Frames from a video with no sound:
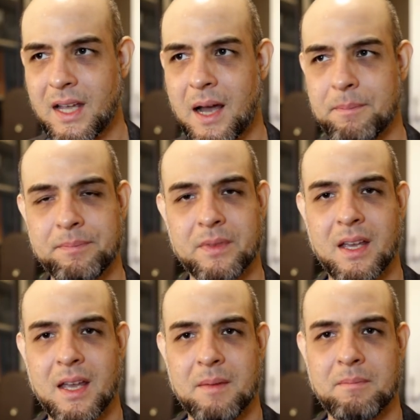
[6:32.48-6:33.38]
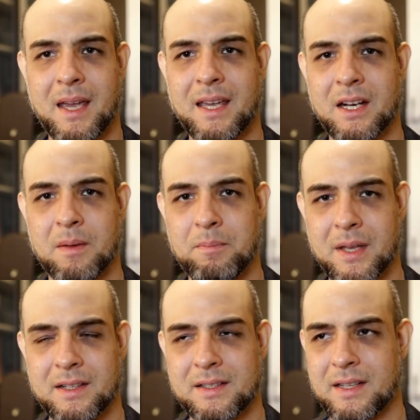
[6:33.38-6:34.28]
a
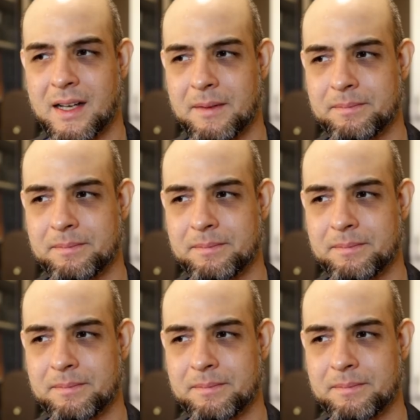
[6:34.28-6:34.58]
bit